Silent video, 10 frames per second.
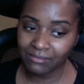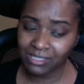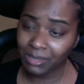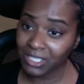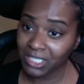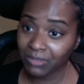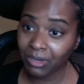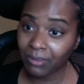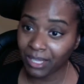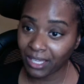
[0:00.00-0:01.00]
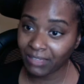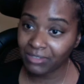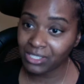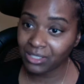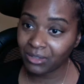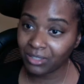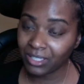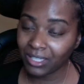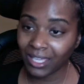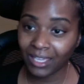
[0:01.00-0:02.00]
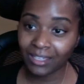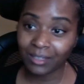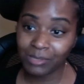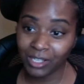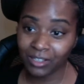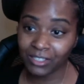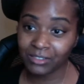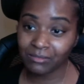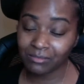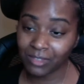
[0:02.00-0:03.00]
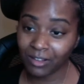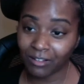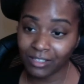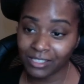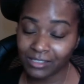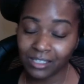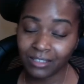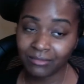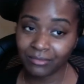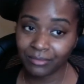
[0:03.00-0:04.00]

especially where my life is going, and I'm talking all this stuff.